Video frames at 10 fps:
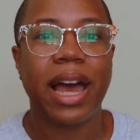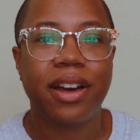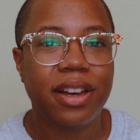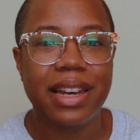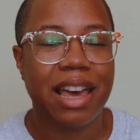I
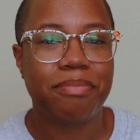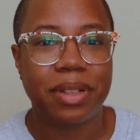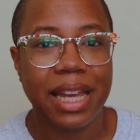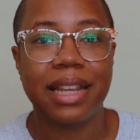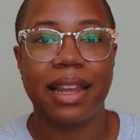couldn't have
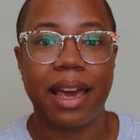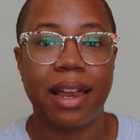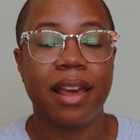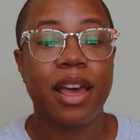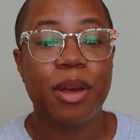planned
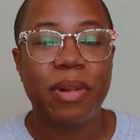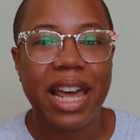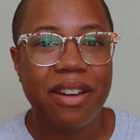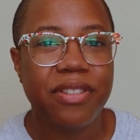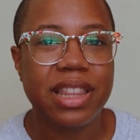that,
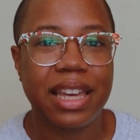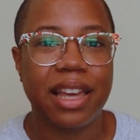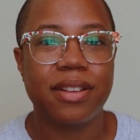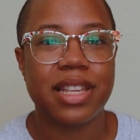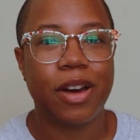but everything
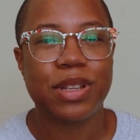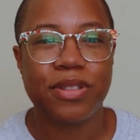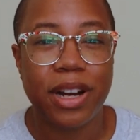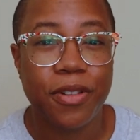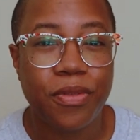else that I was
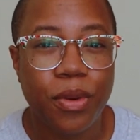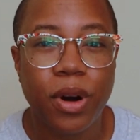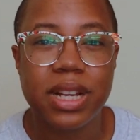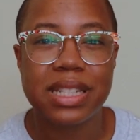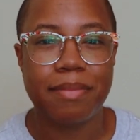trying to
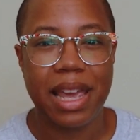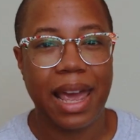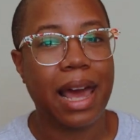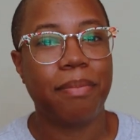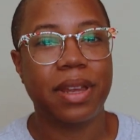force to make
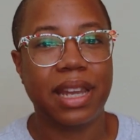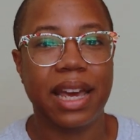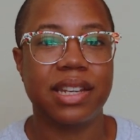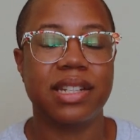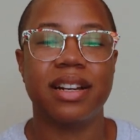happen
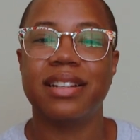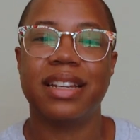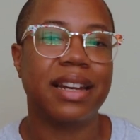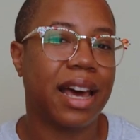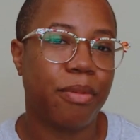last year
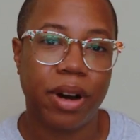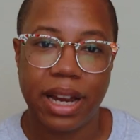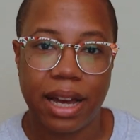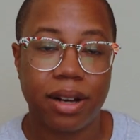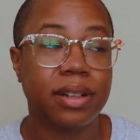did not
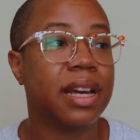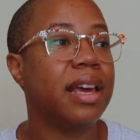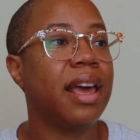work out.